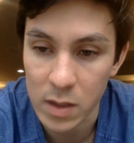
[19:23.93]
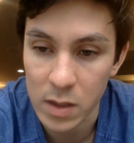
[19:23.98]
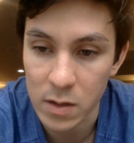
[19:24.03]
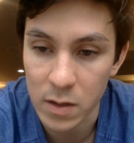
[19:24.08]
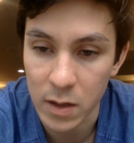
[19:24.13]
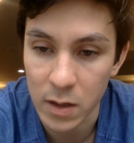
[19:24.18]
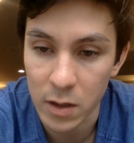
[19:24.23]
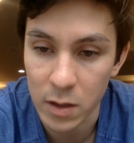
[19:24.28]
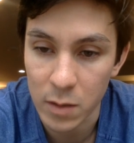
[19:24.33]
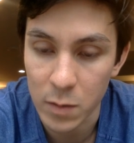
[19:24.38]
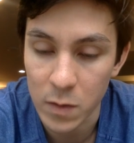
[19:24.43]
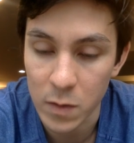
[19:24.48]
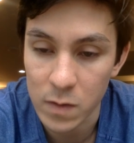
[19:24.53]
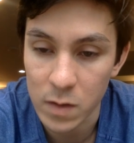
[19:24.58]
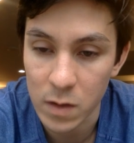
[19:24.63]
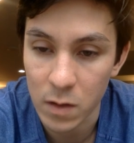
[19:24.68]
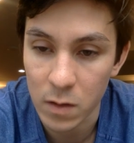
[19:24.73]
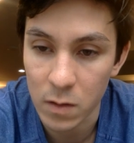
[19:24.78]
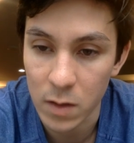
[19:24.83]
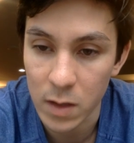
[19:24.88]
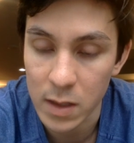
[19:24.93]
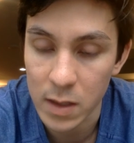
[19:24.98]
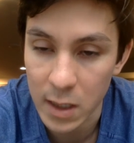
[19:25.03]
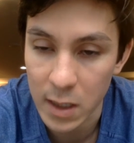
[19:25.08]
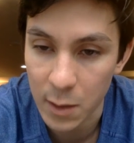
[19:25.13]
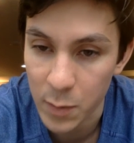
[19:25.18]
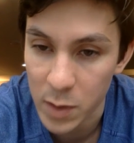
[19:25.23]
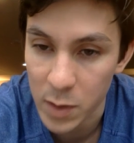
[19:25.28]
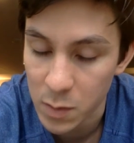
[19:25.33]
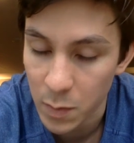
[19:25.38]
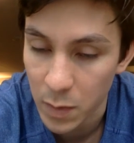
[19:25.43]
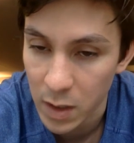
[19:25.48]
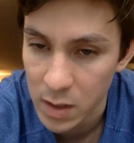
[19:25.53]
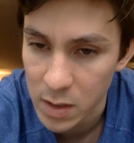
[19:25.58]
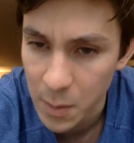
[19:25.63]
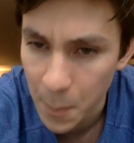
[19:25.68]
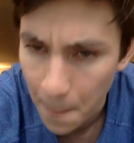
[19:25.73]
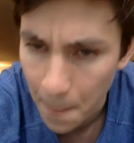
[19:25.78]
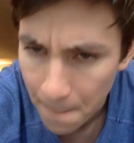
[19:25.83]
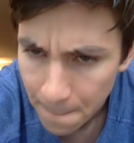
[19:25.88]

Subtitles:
is there any good moves to create time and space?